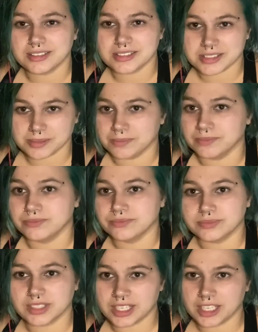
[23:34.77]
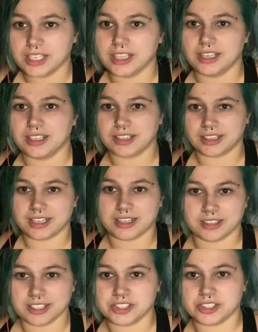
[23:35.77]
some
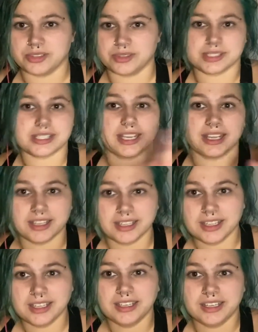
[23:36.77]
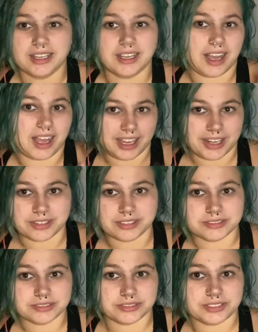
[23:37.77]
legal issues that I don't
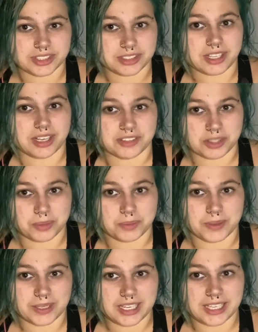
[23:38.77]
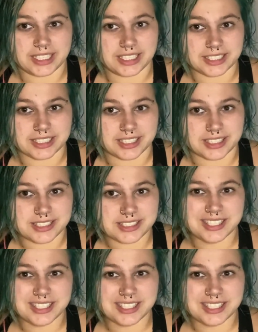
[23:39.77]
feel comfortable bringing into this